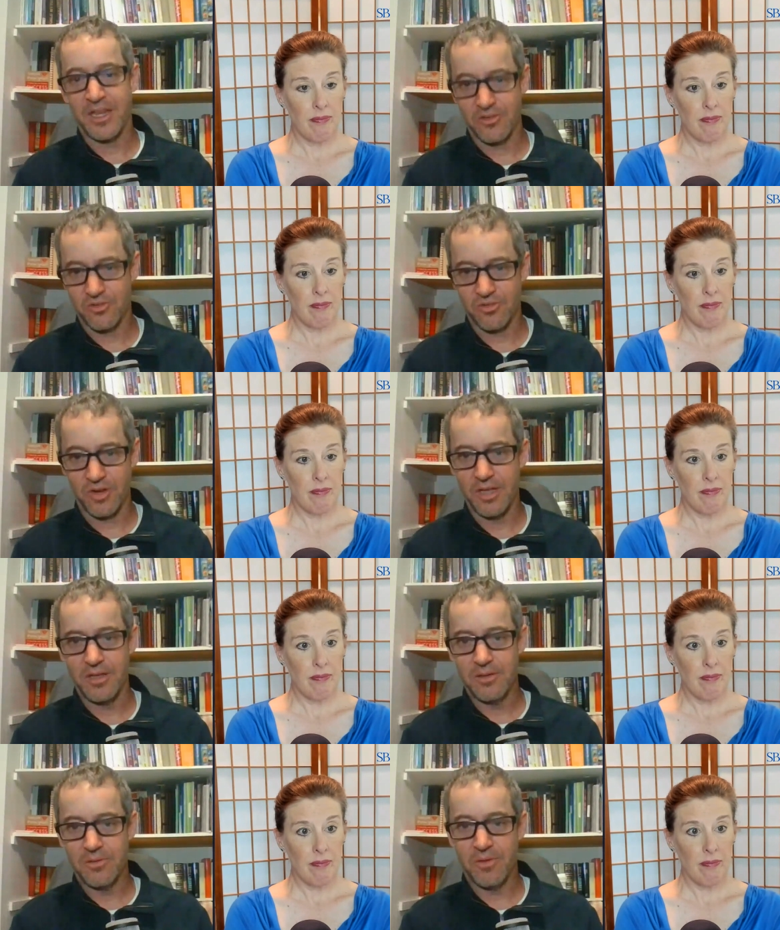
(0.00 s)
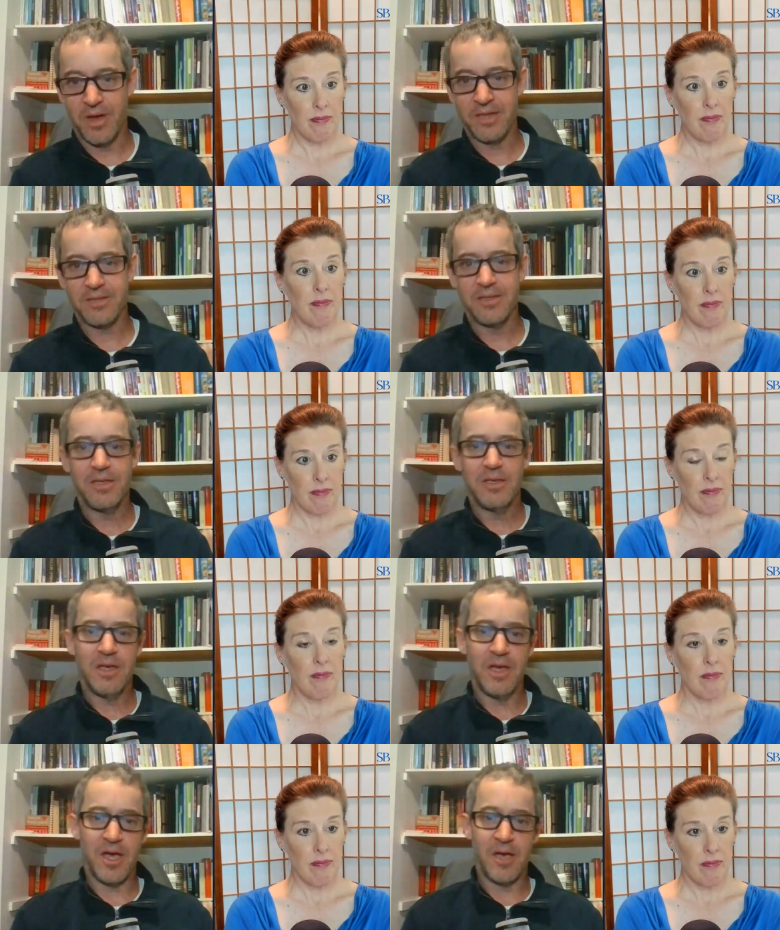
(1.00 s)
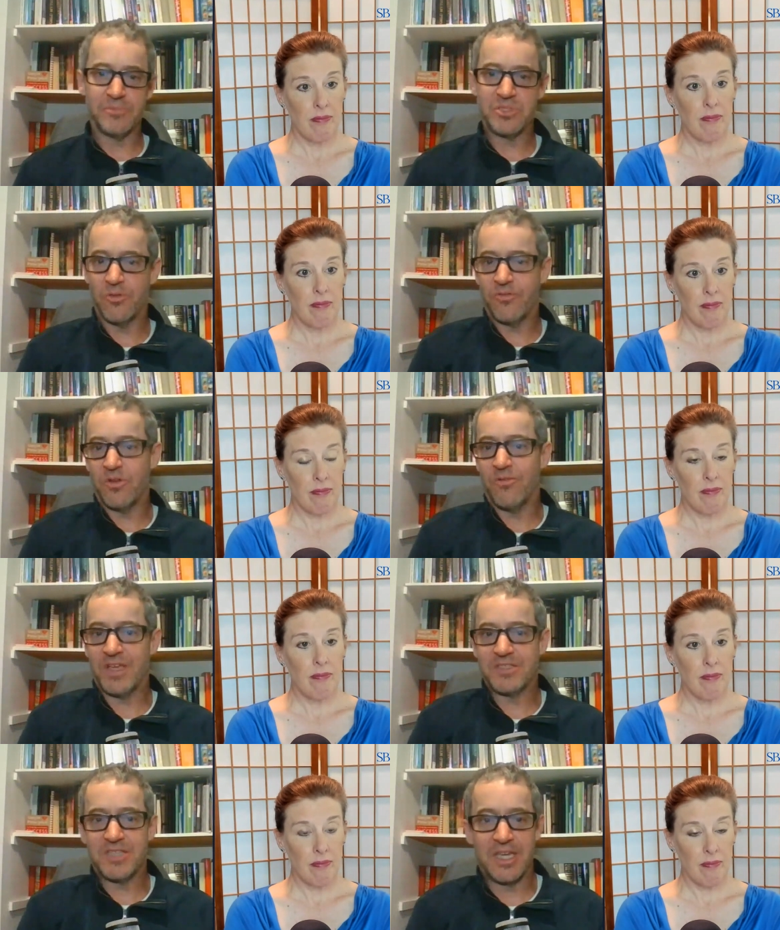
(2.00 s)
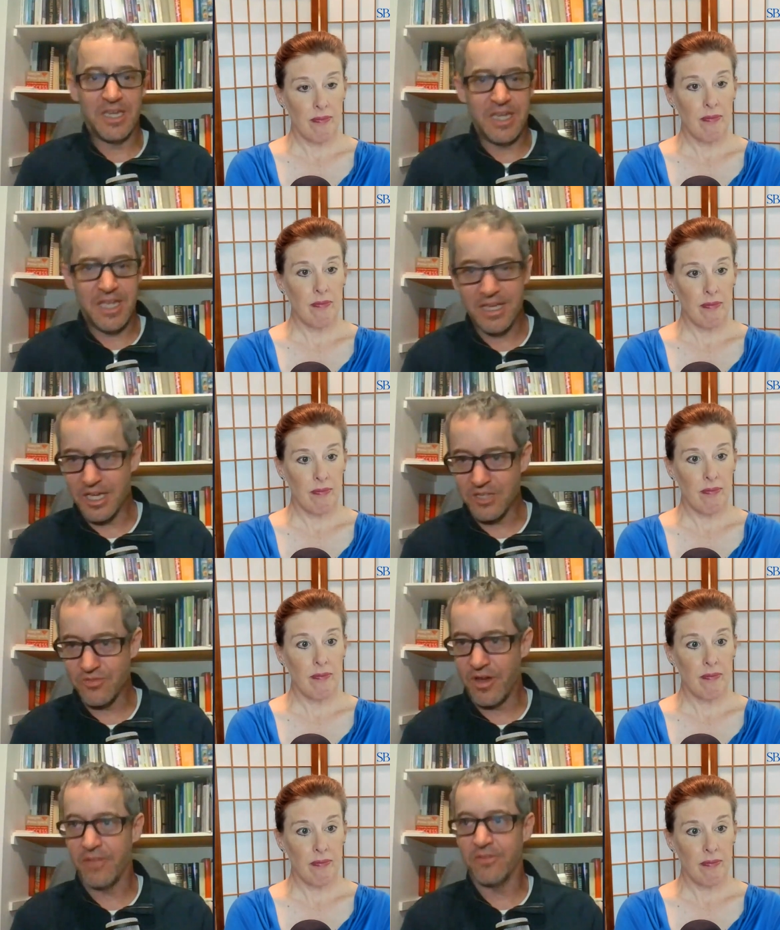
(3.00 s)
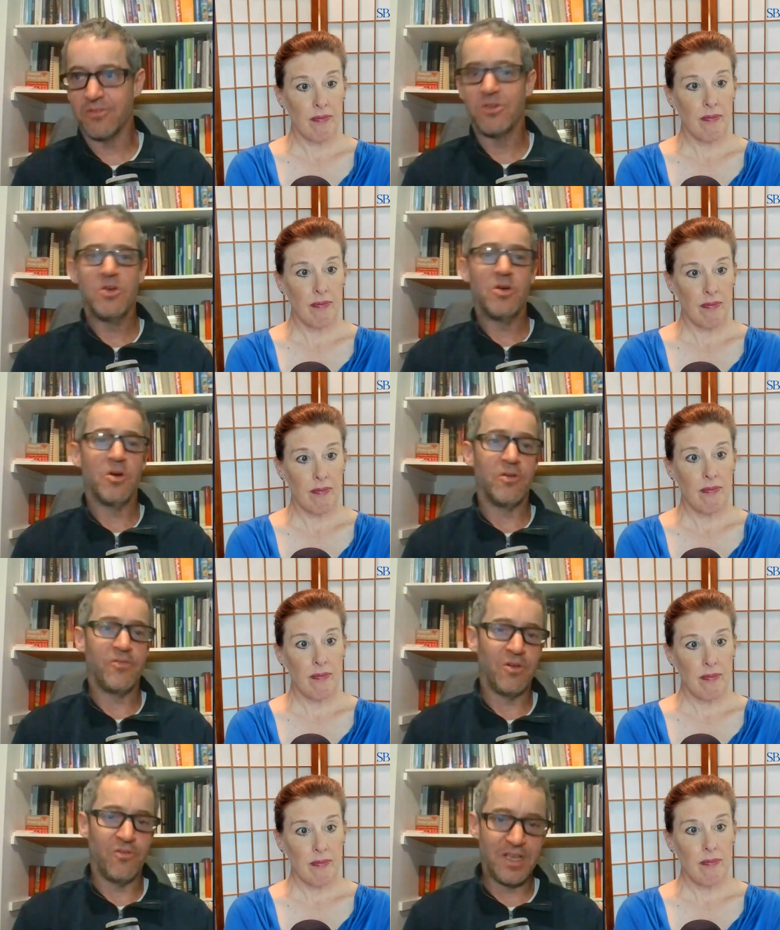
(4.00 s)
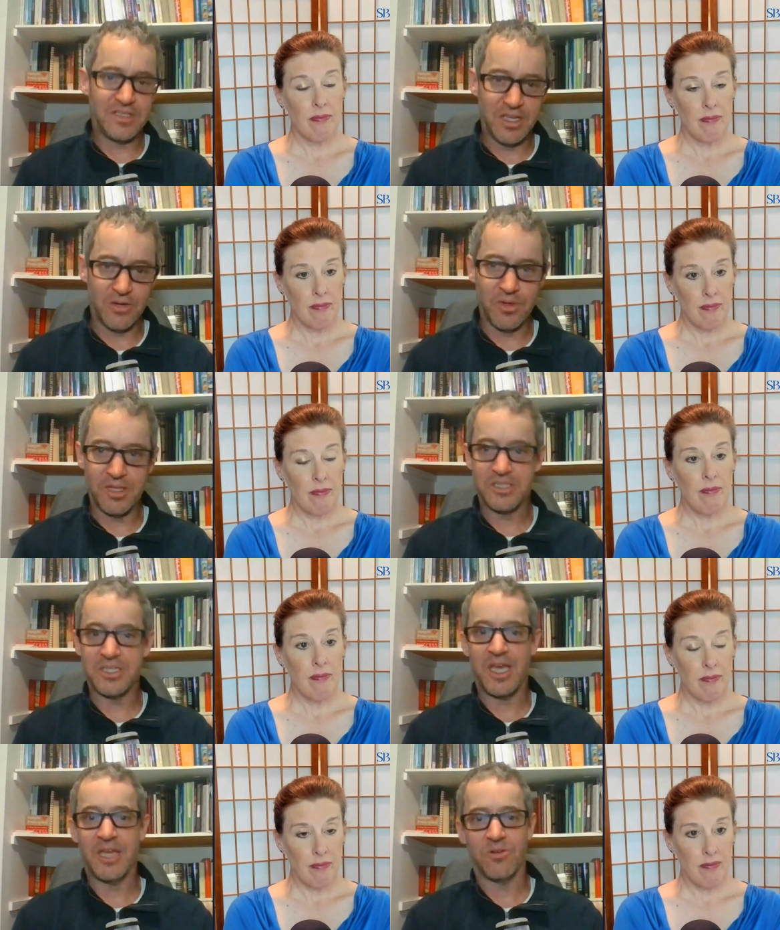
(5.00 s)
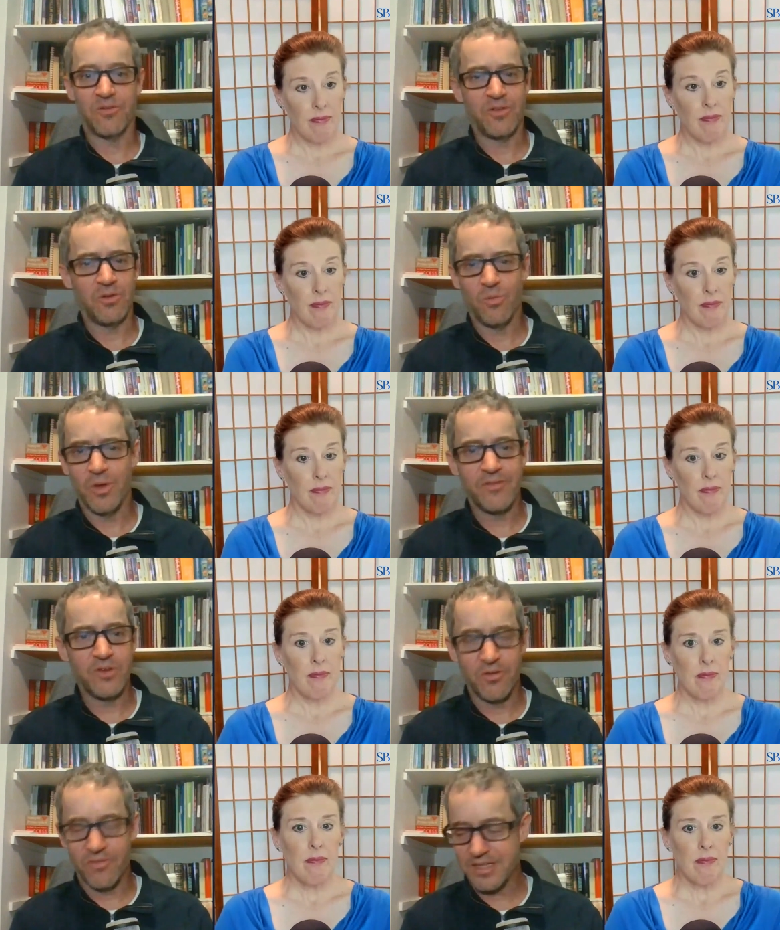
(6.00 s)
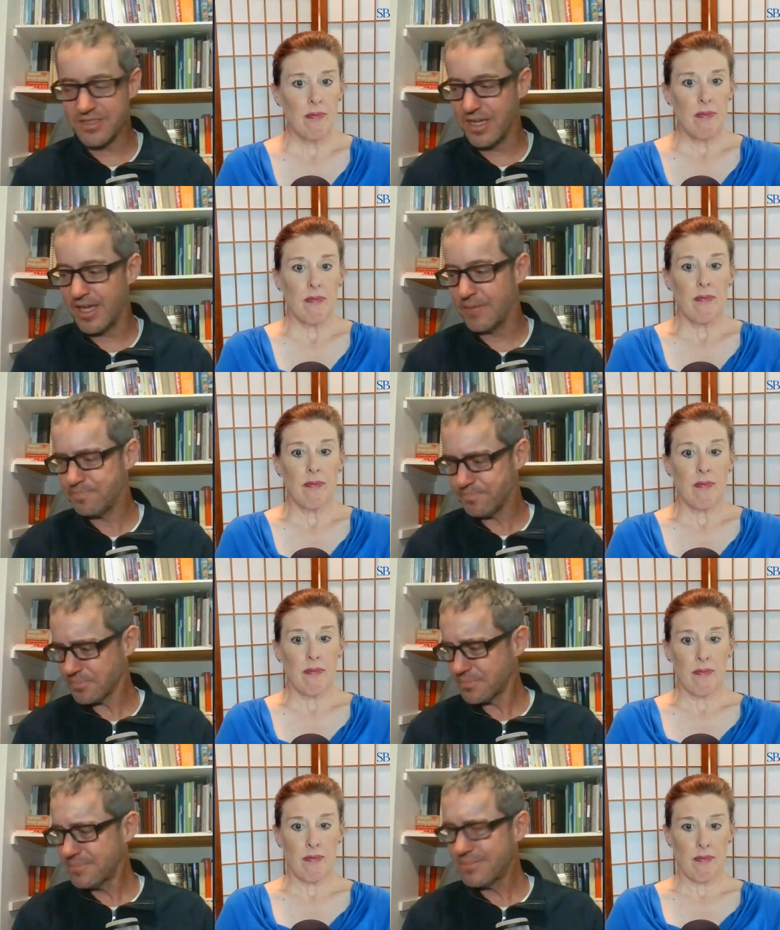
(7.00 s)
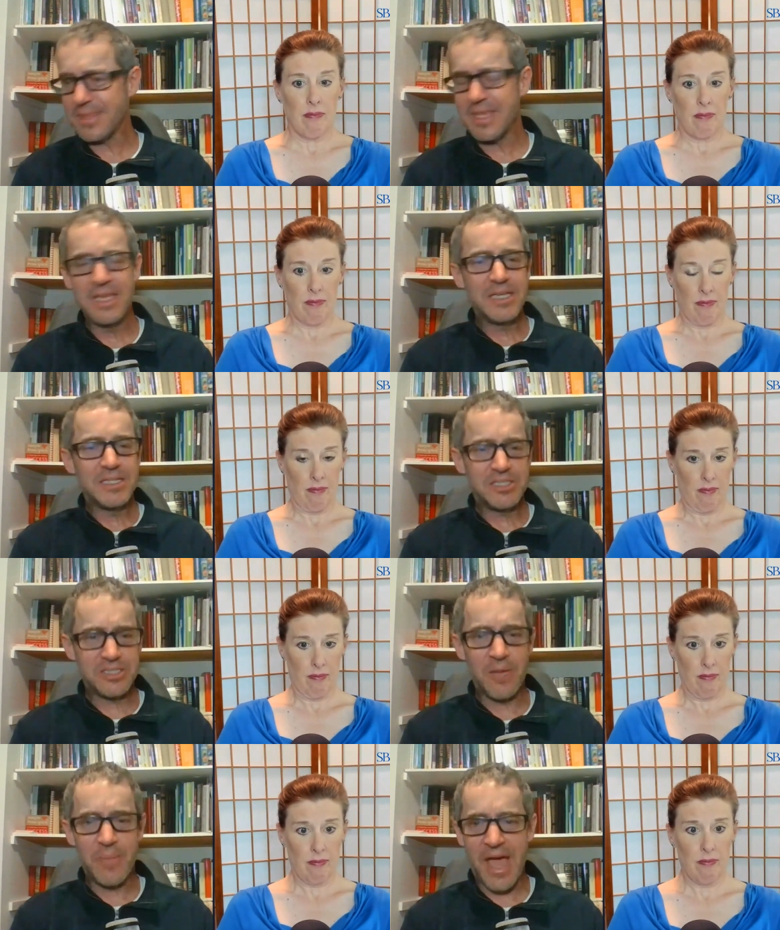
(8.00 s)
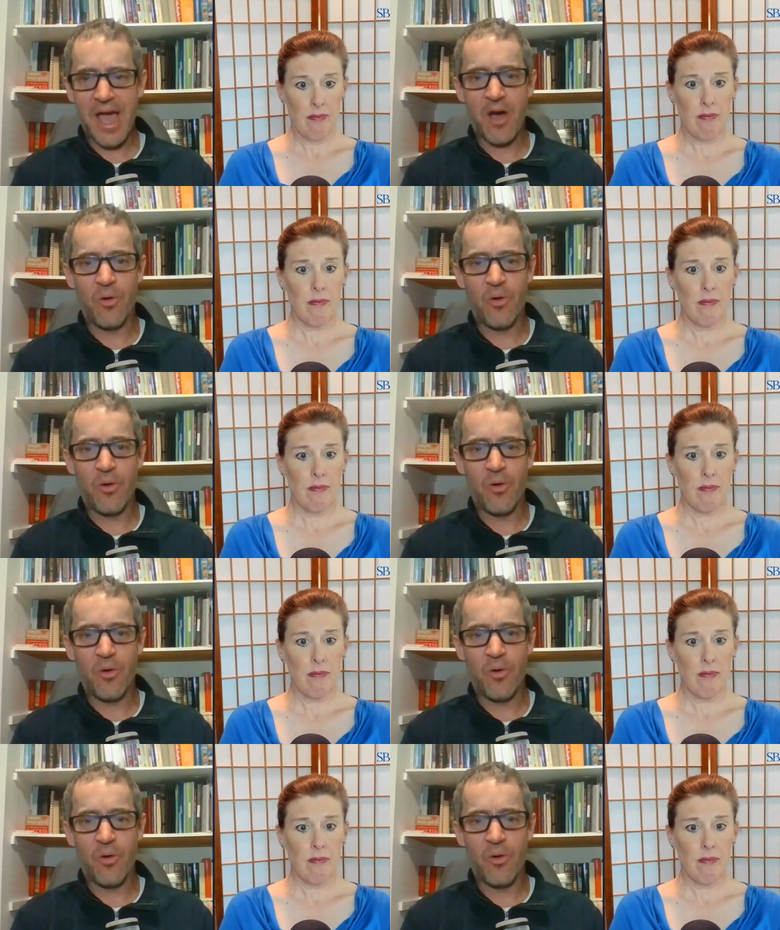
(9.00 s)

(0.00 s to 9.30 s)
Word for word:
Speaker 1: for that industry, right? So if you're investing in index funds, or if you're investing in real estate, or whatever you're investing in, somehow